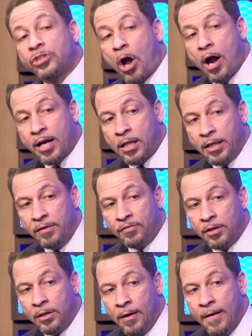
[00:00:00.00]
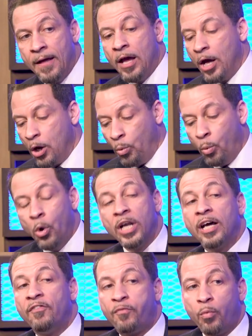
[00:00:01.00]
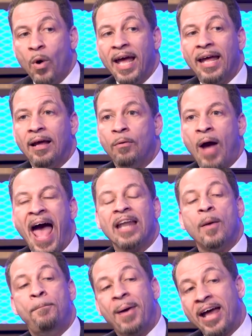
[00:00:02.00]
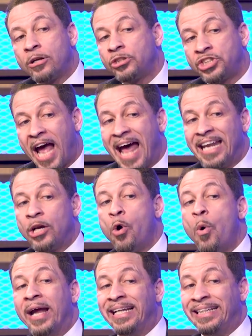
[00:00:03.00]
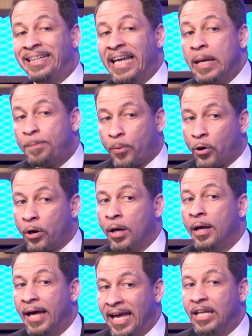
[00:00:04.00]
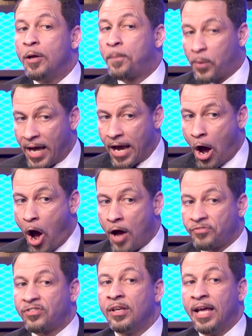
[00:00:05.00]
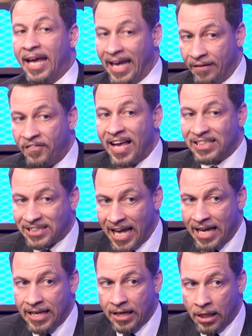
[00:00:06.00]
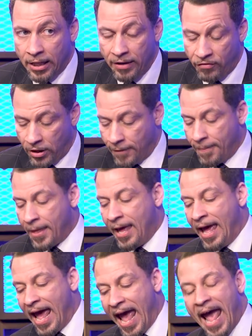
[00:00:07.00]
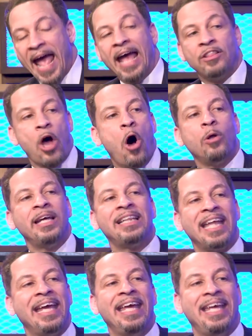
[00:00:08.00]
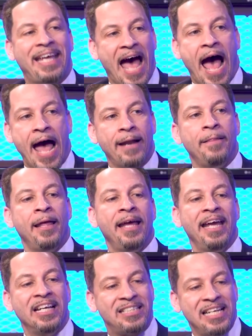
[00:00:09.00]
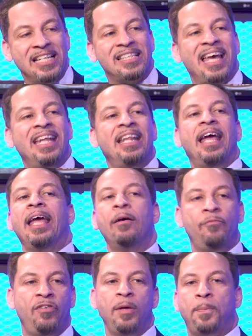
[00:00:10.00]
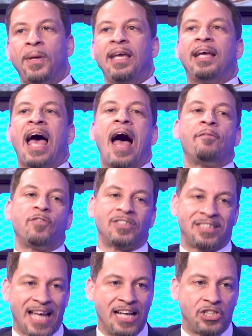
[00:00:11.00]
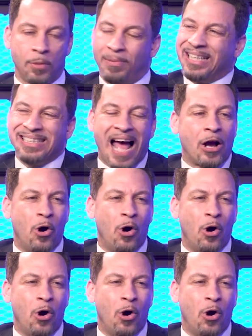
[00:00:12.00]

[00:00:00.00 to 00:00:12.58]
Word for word: star in Cleveland. Would have went had a better shot at going deeper in the playoffs if he had stayed in Cleveland. Eight, the only thing he got is he's in the MVP conversation, but he's not